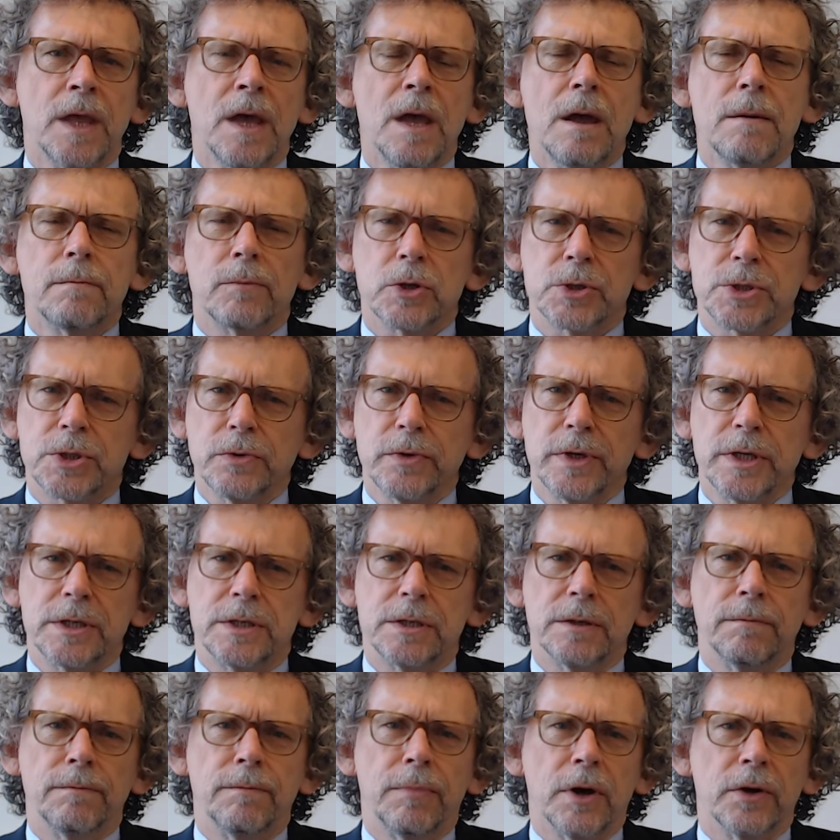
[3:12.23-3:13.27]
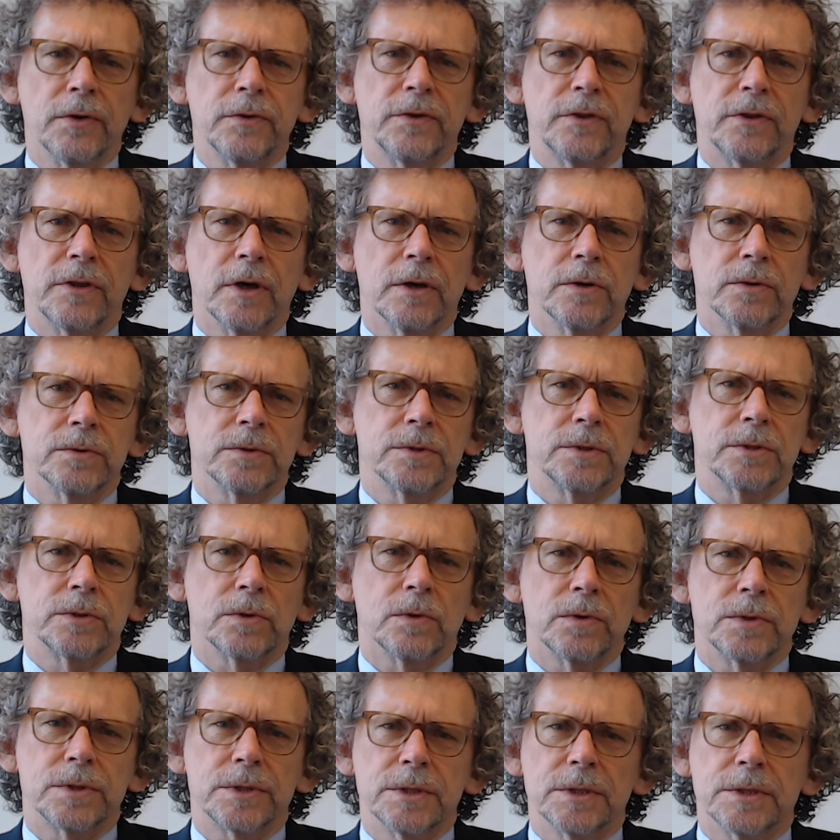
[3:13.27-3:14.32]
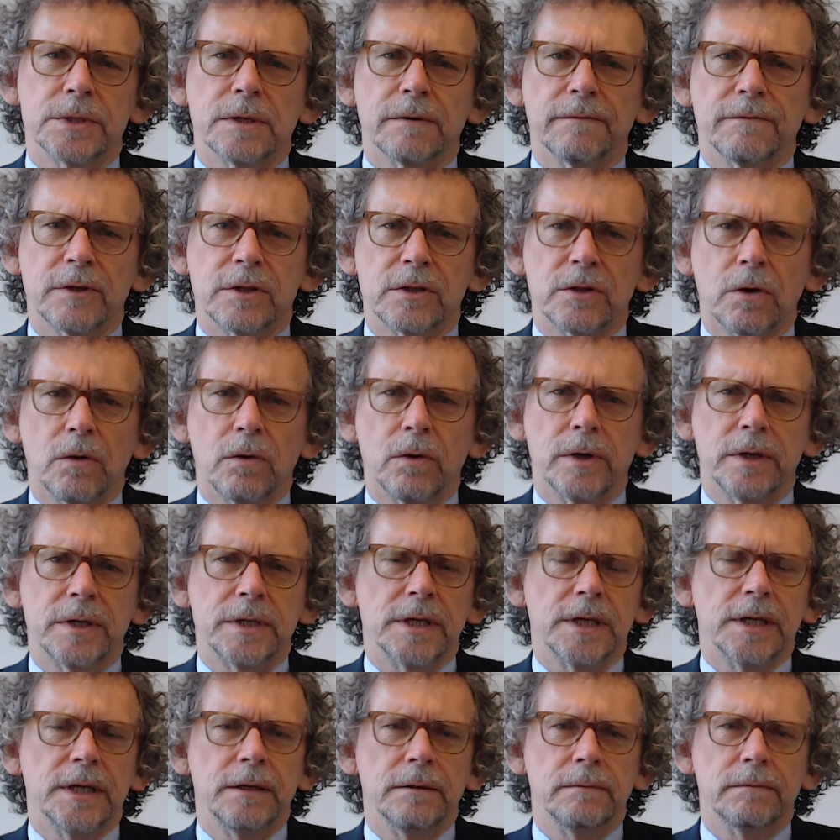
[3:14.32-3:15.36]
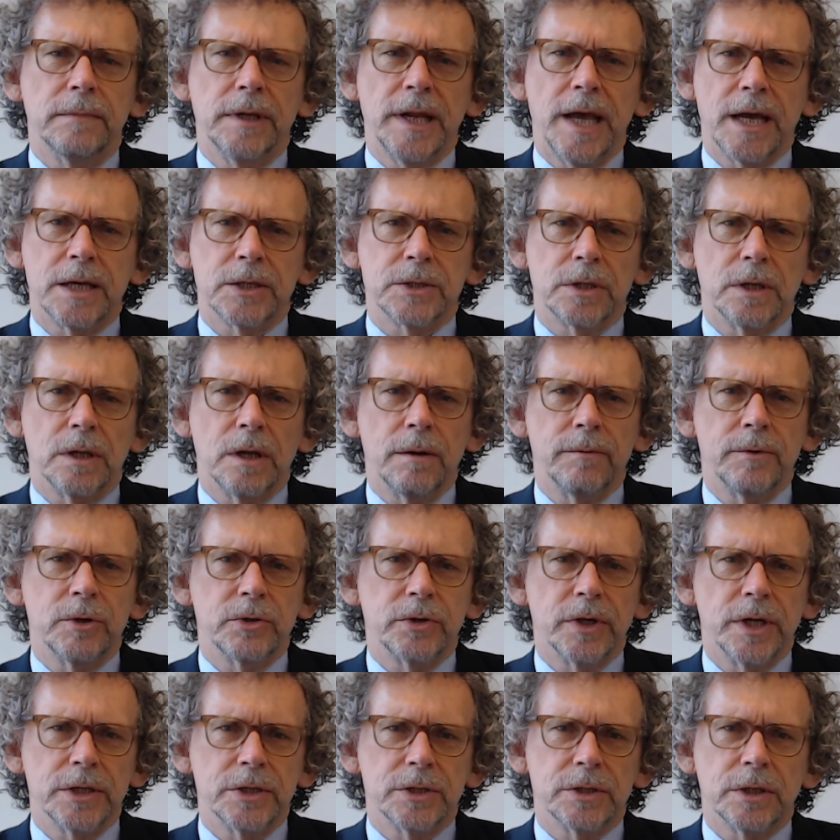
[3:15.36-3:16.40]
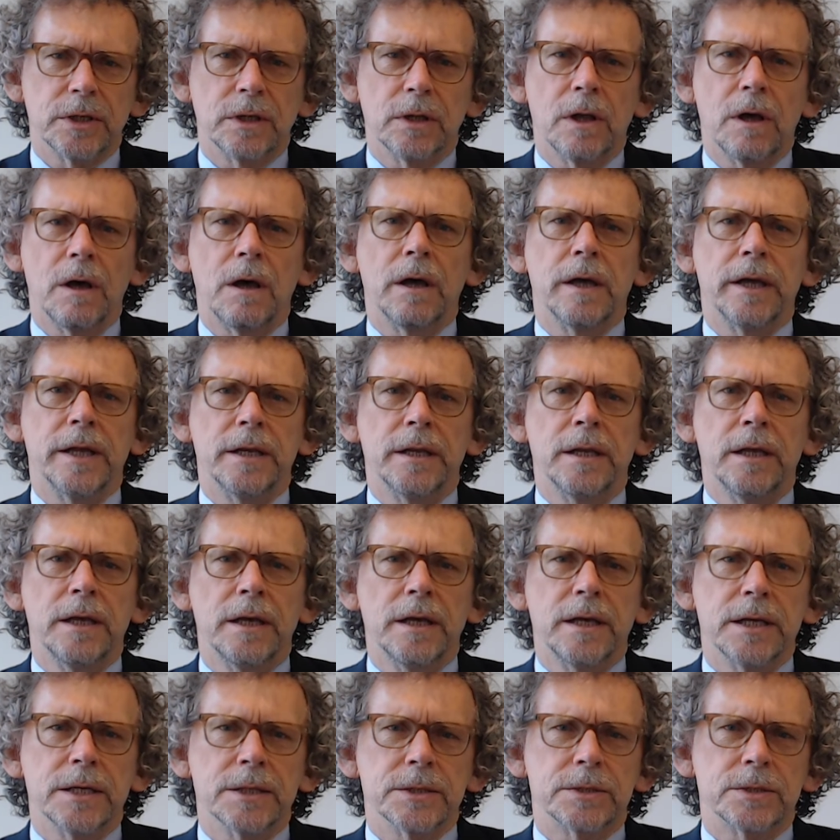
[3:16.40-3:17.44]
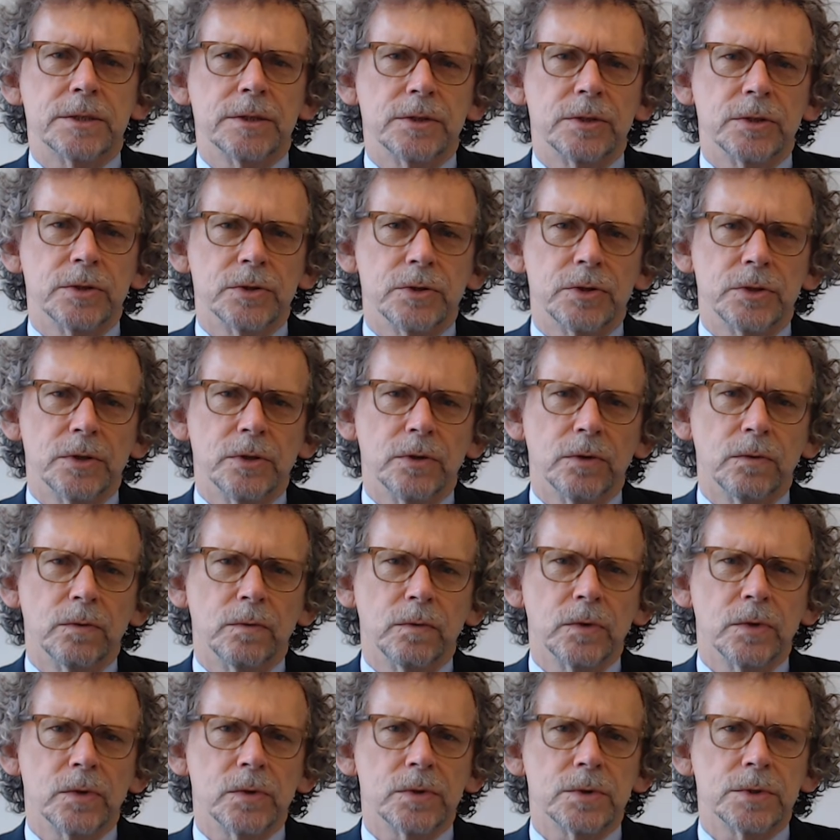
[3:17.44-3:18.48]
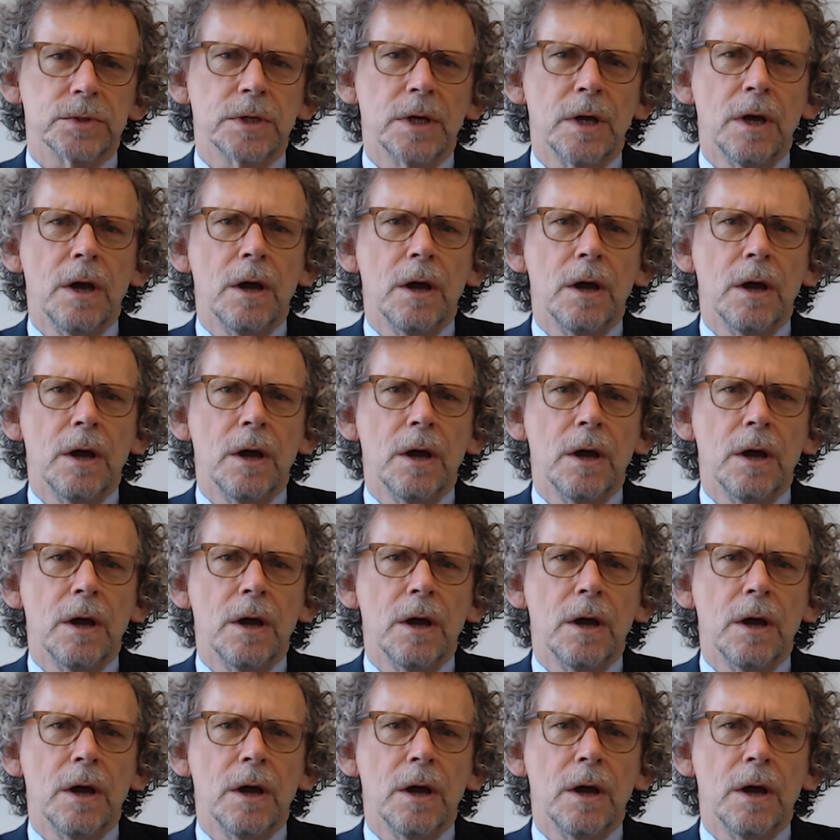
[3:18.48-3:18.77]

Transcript: Pursuant to both those sources of authority, national arbitration law and institutional rules,